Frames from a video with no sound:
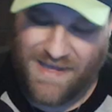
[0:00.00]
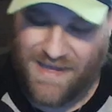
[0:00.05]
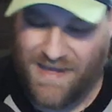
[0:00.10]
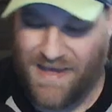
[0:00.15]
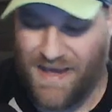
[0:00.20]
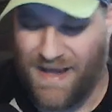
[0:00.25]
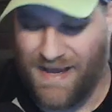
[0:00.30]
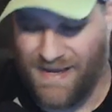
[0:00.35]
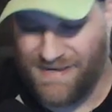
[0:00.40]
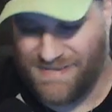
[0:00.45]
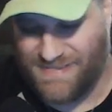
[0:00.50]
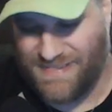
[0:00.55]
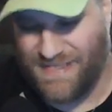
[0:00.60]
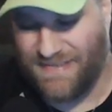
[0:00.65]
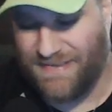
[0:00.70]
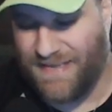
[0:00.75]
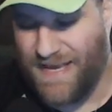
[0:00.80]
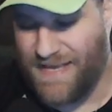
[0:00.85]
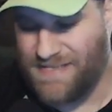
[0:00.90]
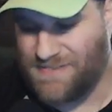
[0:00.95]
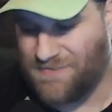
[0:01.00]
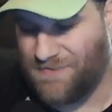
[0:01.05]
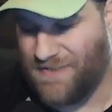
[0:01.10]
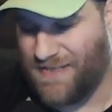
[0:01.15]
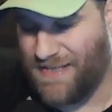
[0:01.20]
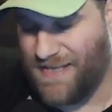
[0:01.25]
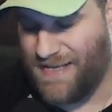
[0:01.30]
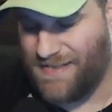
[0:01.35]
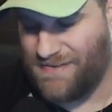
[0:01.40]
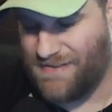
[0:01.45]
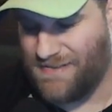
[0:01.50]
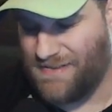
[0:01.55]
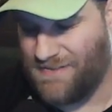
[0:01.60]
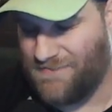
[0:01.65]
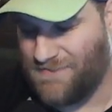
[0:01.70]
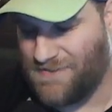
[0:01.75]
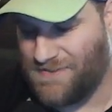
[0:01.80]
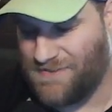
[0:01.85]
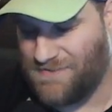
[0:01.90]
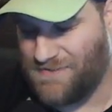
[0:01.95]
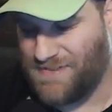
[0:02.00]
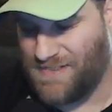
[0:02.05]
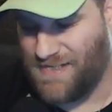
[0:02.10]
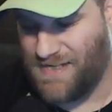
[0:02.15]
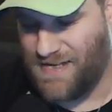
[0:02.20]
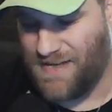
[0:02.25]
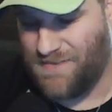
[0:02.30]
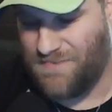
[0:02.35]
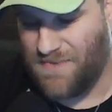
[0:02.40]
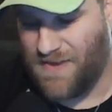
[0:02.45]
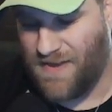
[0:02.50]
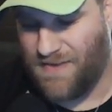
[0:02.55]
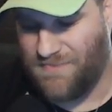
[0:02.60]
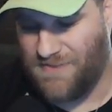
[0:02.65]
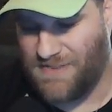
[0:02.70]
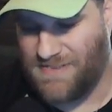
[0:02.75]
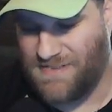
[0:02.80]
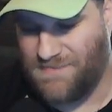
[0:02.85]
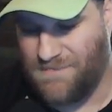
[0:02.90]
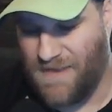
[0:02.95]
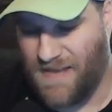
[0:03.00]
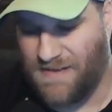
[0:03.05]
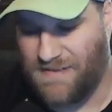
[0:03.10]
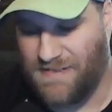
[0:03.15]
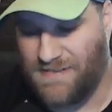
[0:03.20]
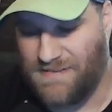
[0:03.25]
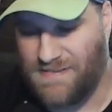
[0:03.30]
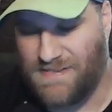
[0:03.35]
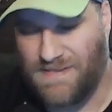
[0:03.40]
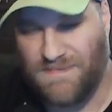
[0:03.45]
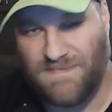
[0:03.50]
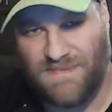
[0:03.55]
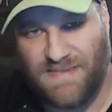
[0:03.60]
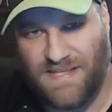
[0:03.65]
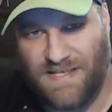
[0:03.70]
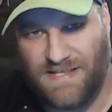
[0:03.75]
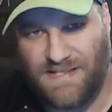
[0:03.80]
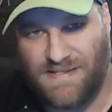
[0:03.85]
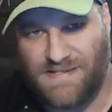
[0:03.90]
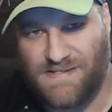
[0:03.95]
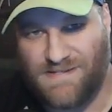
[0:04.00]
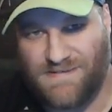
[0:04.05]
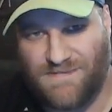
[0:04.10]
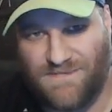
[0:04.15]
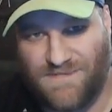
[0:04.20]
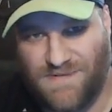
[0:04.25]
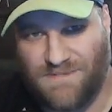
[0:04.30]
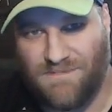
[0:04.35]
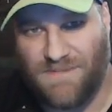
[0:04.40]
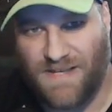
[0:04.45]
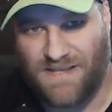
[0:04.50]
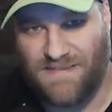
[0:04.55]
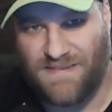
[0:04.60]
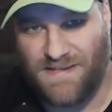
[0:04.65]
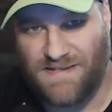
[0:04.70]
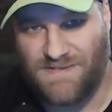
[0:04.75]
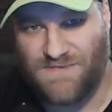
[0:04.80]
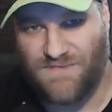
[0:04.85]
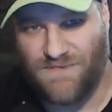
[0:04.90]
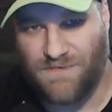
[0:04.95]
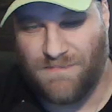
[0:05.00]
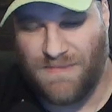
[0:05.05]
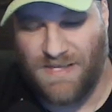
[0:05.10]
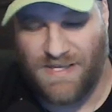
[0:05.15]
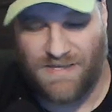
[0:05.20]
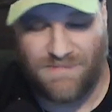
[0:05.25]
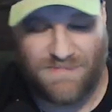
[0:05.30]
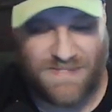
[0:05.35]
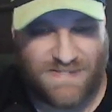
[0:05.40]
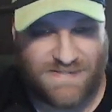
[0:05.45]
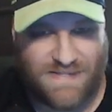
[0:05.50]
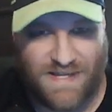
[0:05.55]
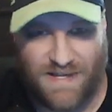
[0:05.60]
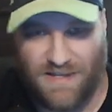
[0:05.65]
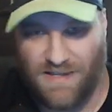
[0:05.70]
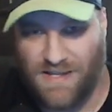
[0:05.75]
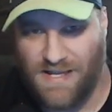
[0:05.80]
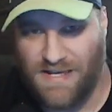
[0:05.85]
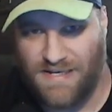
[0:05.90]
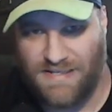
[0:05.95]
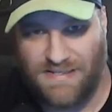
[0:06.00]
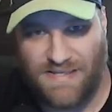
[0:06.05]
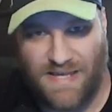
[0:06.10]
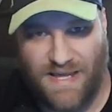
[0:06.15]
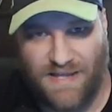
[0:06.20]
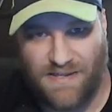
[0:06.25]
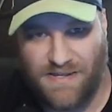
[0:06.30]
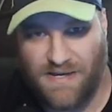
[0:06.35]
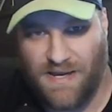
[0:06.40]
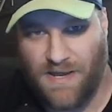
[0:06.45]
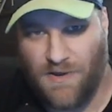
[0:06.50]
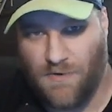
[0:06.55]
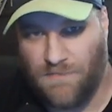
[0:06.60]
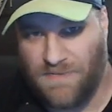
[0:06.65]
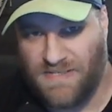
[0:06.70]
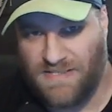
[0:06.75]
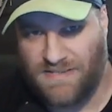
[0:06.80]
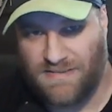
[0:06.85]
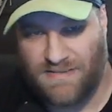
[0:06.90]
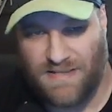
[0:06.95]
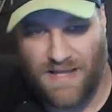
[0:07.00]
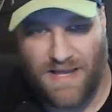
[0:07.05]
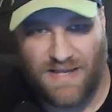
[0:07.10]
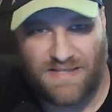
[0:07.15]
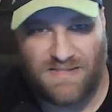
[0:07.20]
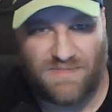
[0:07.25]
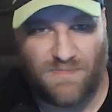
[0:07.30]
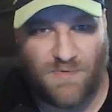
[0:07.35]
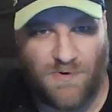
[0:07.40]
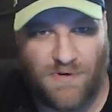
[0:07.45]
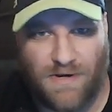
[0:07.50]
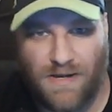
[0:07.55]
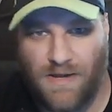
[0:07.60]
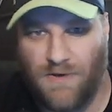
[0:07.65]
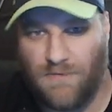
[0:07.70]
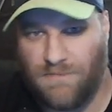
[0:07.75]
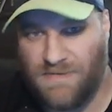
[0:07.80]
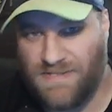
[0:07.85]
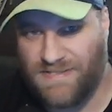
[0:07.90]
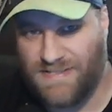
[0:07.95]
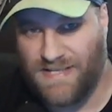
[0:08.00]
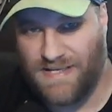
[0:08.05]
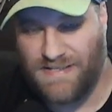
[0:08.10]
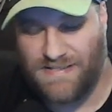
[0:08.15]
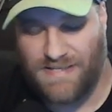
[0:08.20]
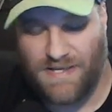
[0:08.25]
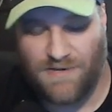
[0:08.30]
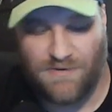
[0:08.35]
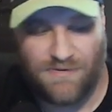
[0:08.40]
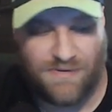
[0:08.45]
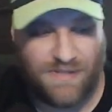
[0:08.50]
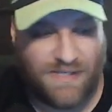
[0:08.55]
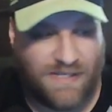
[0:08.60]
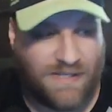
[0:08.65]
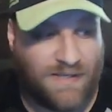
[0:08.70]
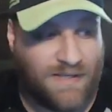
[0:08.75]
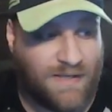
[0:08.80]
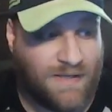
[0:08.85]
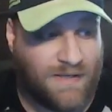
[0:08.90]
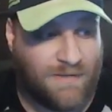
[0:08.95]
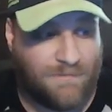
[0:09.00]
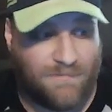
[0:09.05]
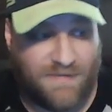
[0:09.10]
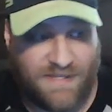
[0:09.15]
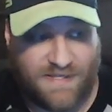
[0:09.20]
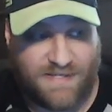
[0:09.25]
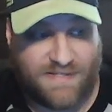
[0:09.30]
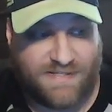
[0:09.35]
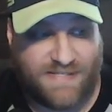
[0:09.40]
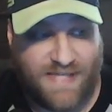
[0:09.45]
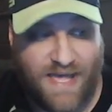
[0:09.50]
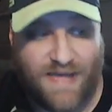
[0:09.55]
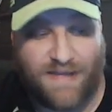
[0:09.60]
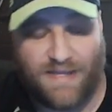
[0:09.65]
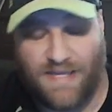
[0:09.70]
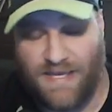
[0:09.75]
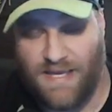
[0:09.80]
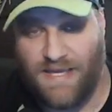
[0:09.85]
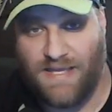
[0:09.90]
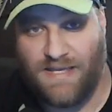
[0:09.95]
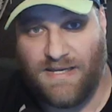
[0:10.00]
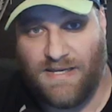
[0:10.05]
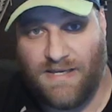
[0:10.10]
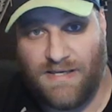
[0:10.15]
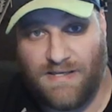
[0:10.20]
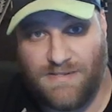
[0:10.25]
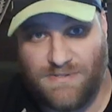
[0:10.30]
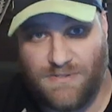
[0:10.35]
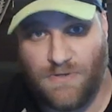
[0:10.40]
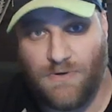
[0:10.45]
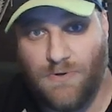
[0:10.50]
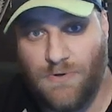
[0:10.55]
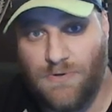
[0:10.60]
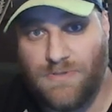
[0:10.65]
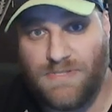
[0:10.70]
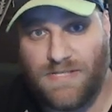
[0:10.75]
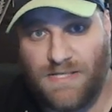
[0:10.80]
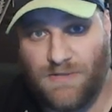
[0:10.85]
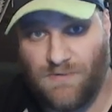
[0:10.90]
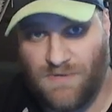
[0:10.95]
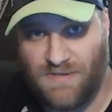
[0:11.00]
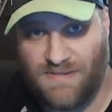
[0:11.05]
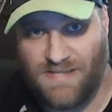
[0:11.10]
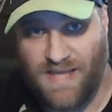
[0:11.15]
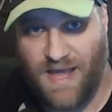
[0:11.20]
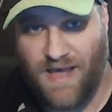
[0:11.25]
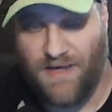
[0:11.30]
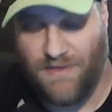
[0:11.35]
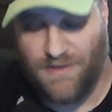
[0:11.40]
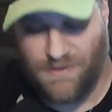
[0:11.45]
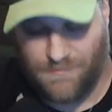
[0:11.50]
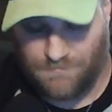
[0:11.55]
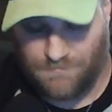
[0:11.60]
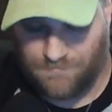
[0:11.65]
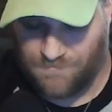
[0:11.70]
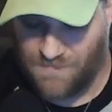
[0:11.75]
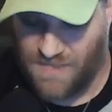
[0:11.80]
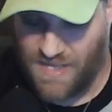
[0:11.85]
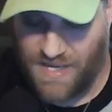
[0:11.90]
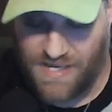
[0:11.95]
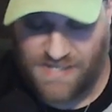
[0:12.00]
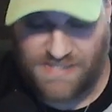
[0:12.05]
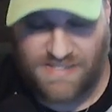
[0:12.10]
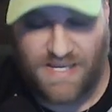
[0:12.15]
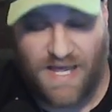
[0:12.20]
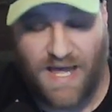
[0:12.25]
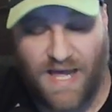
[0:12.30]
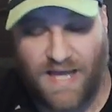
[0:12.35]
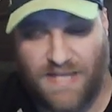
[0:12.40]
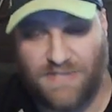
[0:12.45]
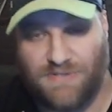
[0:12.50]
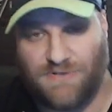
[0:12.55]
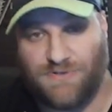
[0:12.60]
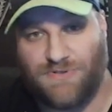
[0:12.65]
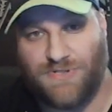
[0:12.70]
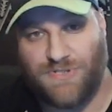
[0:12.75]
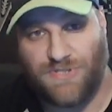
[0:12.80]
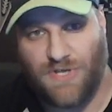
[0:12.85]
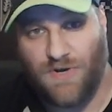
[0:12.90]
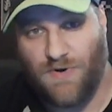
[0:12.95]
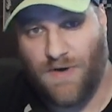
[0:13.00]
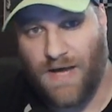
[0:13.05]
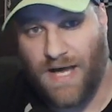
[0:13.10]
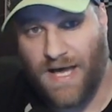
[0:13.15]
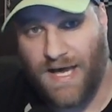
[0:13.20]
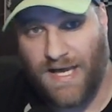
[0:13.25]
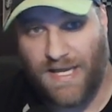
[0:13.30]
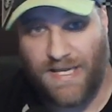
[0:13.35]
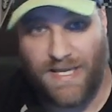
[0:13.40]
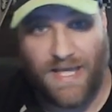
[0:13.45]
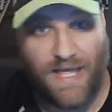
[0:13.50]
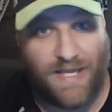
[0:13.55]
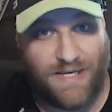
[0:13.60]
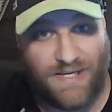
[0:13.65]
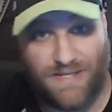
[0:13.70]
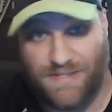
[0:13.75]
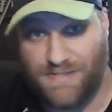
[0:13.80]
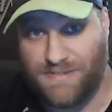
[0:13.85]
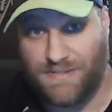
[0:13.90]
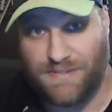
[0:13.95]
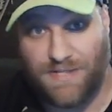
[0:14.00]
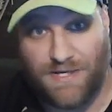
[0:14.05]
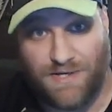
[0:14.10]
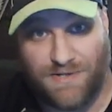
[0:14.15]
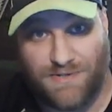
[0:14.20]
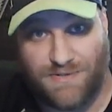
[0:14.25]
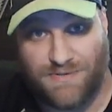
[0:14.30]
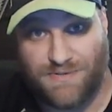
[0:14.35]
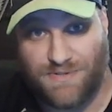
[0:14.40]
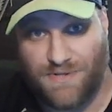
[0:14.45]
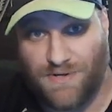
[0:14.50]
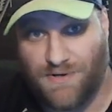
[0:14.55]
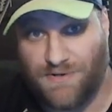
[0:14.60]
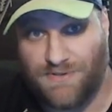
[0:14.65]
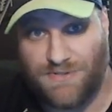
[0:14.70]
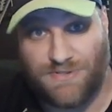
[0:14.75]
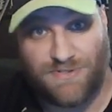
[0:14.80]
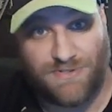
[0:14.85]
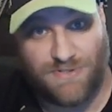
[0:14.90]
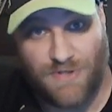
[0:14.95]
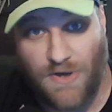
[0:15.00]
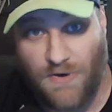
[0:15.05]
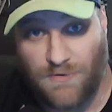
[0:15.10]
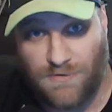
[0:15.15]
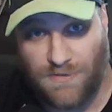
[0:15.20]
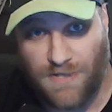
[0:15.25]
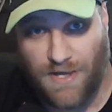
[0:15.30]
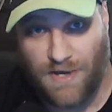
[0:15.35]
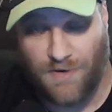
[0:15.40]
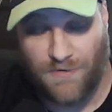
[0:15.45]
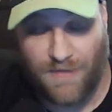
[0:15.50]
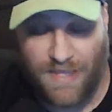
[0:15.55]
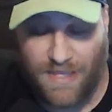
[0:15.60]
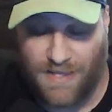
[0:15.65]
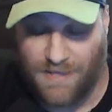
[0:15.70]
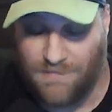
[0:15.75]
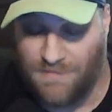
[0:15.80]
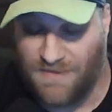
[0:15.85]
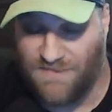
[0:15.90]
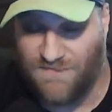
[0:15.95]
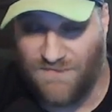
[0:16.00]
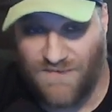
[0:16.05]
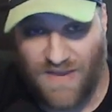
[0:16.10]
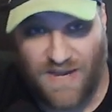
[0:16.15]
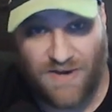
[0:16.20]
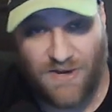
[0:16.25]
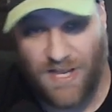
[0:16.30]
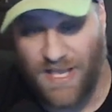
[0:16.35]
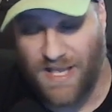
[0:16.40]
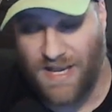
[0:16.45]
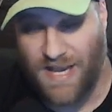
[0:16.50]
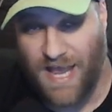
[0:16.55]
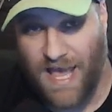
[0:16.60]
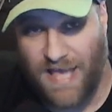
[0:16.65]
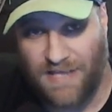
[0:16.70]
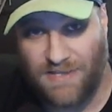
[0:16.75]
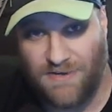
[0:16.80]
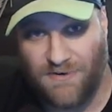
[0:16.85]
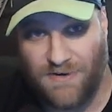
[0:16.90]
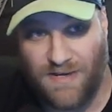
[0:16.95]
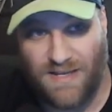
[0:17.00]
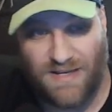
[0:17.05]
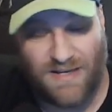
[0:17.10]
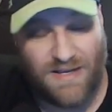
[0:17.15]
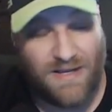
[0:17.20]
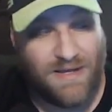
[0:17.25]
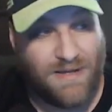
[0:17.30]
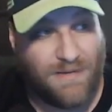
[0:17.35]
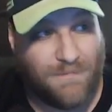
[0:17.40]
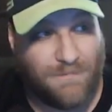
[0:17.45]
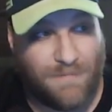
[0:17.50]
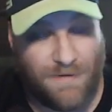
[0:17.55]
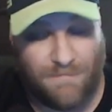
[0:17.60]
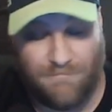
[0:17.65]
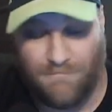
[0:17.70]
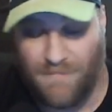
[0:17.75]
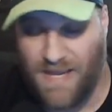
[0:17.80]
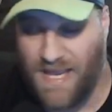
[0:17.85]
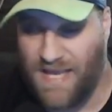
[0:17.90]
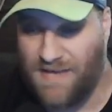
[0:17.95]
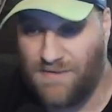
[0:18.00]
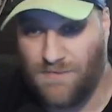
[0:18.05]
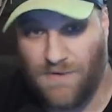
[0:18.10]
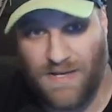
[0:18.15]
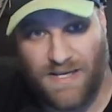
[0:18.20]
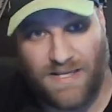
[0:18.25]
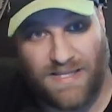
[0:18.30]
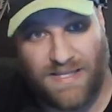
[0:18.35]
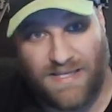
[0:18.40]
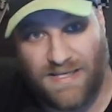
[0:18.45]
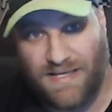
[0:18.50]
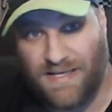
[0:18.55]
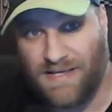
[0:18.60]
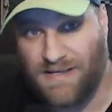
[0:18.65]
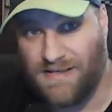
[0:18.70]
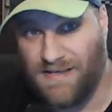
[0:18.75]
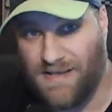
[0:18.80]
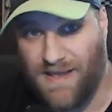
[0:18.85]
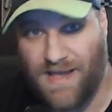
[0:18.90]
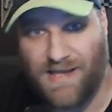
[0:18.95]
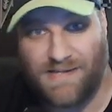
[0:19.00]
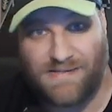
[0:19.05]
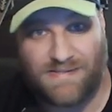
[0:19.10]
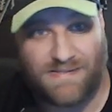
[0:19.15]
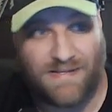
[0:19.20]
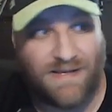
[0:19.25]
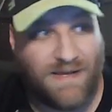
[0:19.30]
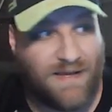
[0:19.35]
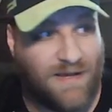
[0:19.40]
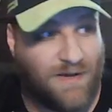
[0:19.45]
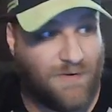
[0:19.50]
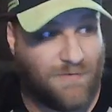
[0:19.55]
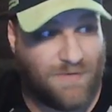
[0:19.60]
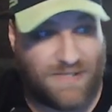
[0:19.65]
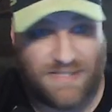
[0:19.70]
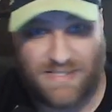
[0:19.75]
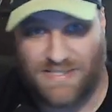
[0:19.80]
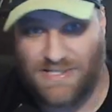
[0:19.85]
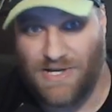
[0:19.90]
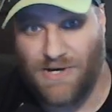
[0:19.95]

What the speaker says: I said last week, Anthony Richardson, I'm expecting some things, some big things from him. He's got a lot of talent. I hope he slides more. I hope he stays healthy because that kid is oozing with talent. His highs are so high and his lows are so low. He can be very inaccurate, but man, when he connects, we saw